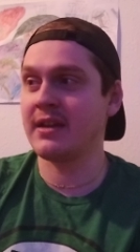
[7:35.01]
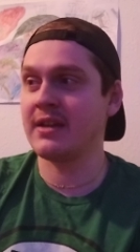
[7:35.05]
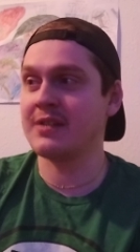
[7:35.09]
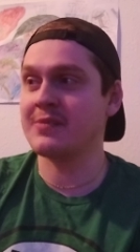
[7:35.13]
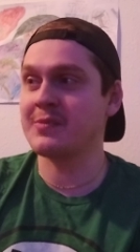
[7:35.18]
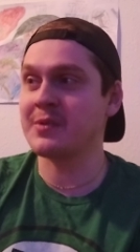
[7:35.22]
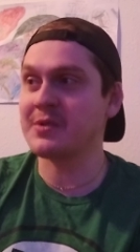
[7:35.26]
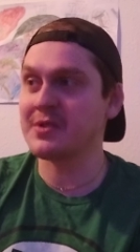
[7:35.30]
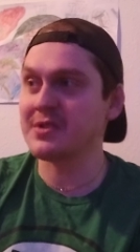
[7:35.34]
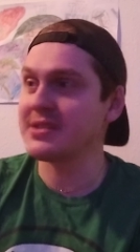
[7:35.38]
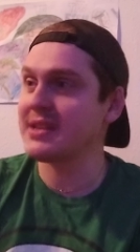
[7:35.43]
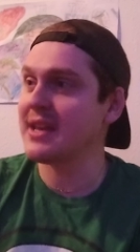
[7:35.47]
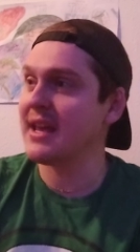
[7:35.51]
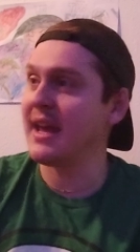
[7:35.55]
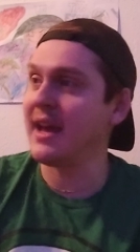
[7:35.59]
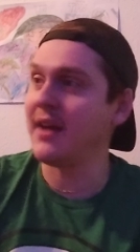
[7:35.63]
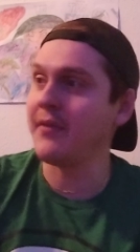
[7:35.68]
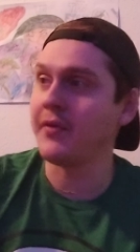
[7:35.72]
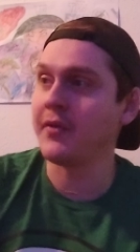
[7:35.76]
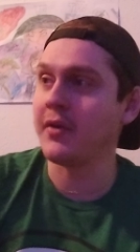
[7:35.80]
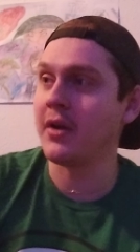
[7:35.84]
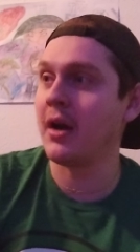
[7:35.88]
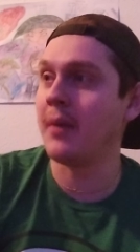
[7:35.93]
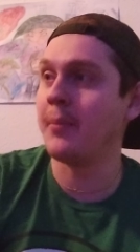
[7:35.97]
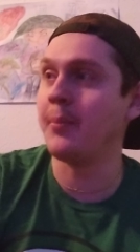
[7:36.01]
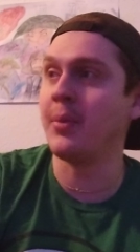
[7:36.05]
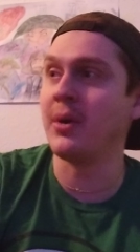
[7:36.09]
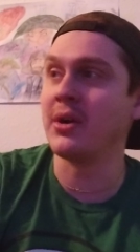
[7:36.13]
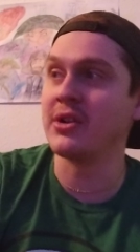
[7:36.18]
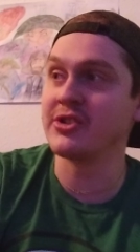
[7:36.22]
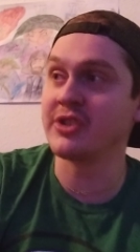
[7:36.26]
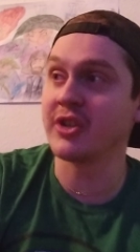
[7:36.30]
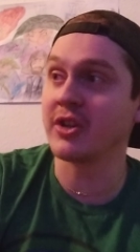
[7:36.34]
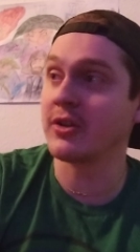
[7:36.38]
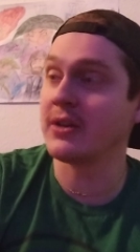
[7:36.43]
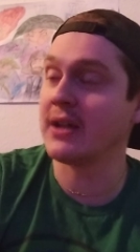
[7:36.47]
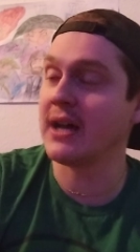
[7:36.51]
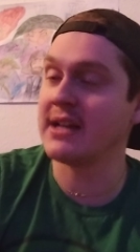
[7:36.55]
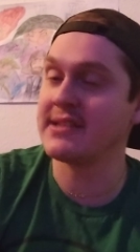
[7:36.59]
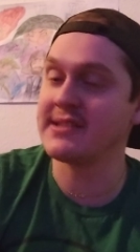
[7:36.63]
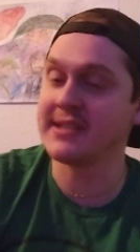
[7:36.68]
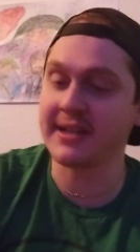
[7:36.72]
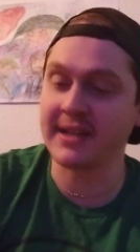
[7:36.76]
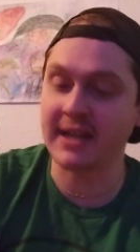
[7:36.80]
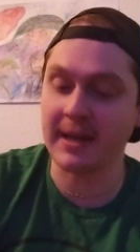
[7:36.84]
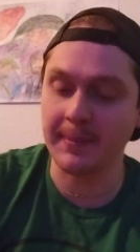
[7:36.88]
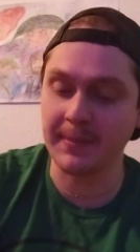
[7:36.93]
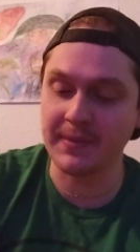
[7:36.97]
as much as they have a bunch of
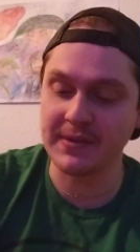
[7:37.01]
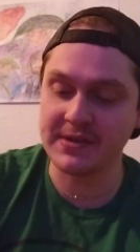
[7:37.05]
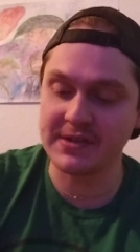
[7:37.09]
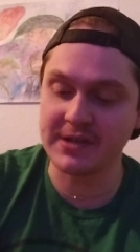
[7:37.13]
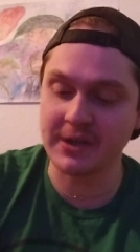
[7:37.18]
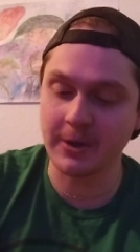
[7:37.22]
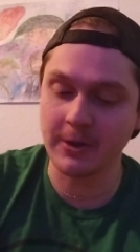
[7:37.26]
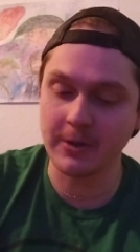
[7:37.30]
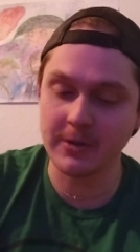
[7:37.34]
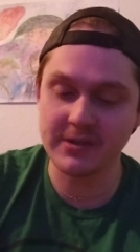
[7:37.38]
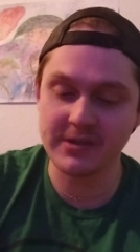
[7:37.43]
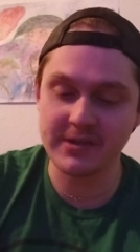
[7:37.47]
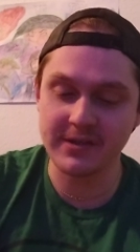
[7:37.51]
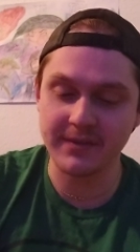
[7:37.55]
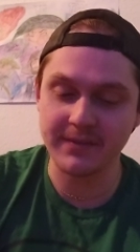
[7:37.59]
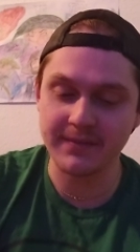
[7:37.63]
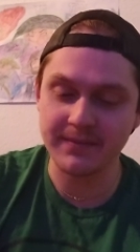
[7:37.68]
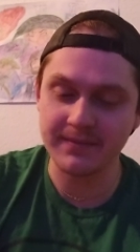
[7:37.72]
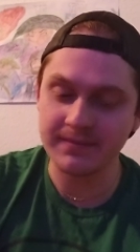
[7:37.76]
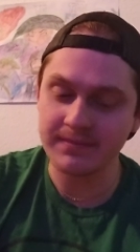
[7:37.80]
classic episodes,